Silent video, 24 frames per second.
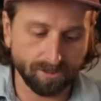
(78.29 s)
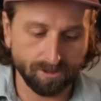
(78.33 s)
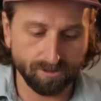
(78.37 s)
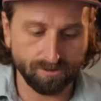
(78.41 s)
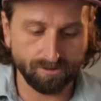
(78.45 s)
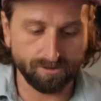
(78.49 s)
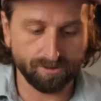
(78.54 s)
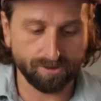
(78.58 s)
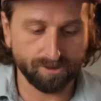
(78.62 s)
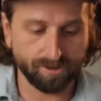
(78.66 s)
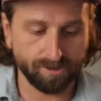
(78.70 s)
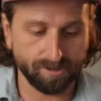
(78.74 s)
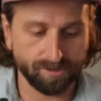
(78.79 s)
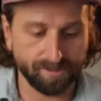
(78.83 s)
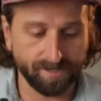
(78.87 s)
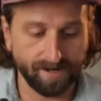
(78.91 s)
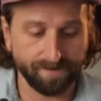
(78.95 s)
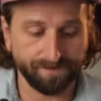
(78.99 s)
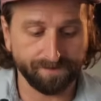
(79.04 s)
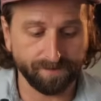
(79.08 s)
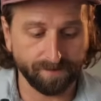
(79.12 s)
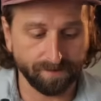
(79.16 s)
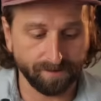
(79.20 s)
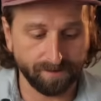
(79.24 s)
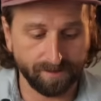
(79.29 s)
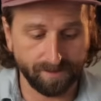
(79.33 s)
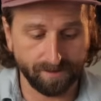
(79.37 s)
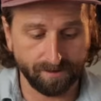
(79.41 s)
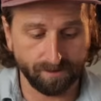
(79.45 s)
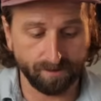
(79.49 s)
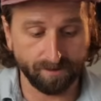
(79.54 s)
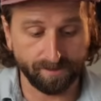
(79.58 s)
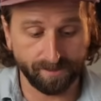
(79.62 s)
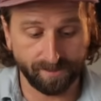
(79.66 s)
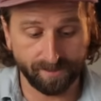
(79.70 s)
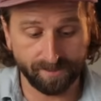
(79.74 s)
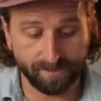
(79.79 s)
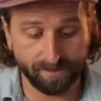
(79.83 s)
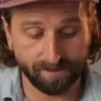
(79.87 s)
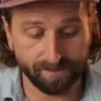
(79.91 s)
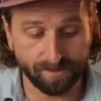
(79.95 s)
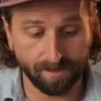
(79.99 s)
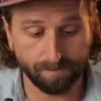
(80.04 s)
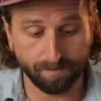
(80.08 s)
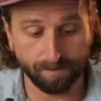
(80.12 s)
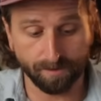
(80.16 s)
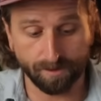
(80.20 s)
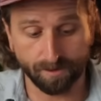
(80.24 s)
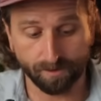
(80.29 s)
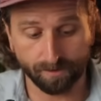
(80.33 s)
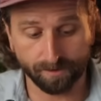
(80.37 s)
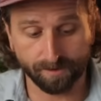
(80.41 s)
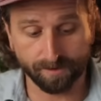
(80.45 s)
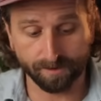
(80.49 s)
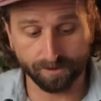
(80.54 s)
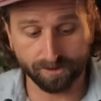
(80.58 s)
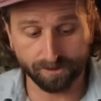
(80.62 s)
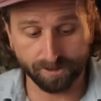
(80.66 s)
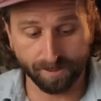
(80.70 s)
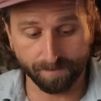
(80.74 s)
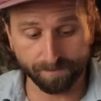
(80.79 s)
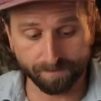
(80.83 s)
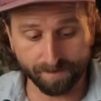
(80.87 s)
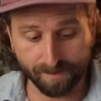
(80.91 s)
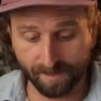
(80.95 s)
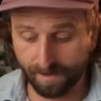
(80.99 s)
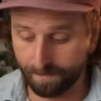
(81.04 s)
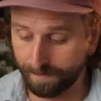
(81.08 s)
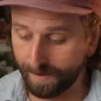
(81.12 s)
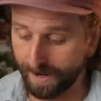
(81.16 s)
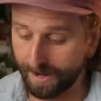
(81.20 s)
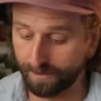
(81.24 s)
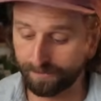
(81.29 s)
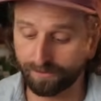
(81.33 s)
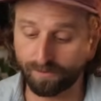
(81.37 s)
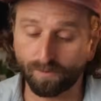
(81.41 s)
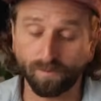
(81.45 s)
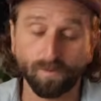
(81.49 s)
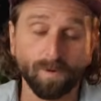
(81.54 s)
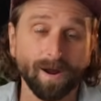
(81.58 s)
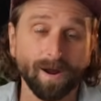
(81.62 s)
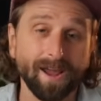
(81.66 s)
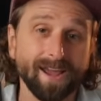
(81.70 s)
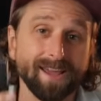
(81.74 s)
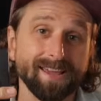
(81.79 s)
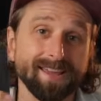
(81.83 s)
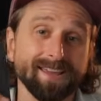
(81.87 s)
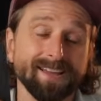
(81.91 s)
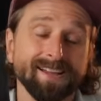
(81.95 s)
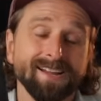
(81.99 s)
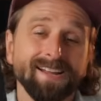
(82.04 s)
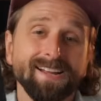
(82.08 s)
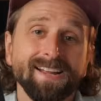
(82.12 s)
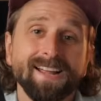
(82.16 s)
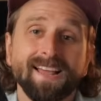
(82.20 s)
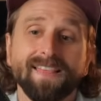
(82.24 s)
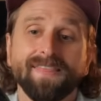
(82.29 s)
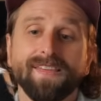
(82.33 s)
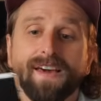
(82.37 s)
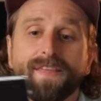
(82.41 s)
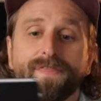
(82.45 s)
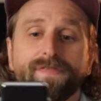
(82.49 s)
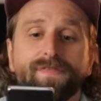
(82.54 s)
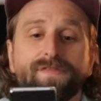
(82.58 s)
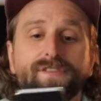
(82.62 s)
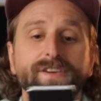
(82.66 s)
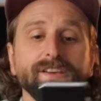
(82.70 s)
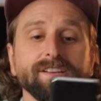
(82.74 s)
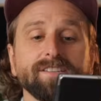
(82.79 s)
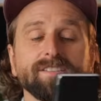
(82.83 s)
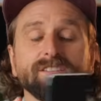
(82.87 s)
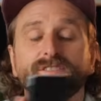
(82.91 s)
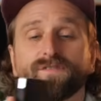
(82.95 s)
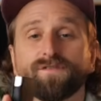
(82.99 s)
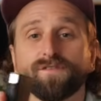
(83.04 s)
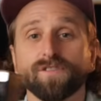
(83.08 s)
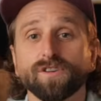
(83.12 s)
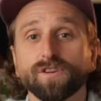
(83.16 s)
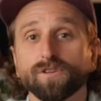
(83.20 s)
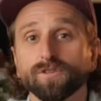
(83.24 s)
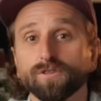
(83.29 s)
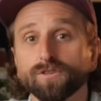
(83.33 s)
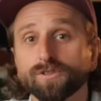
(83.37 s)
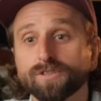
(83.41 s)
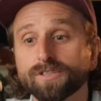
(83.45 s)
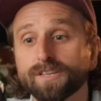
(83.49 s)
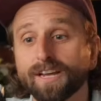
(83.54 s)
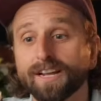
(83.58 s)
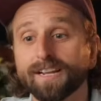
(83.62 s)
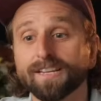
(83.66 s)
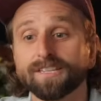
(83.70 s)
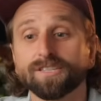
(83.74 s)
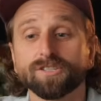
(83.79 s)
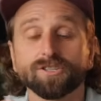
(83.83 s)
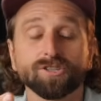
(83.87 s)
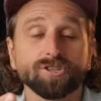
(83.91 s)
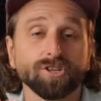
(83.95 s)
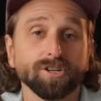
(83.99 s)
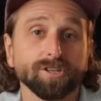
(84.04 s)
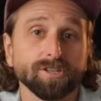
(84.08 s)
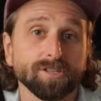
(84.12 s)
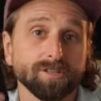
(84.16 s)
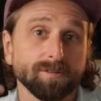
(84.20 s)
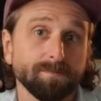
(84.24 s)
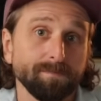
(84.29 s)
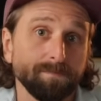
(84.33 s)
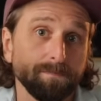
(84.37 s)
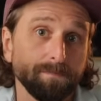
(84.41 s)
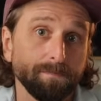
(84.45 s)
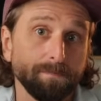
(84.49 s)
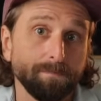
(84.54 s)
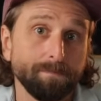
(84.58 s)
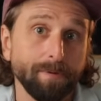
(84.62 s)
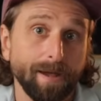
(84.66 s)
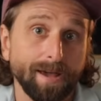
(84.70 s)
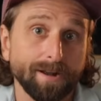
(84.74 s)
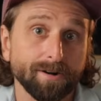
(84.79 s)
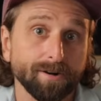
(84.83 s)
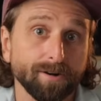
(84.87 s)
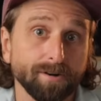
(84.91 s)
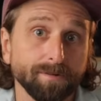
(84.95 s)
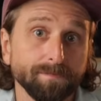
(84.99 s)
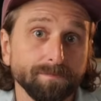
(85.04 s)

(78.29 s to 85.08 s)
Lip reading: you should definitely look into Double Oak. There's something about the way that this feels that it's just better.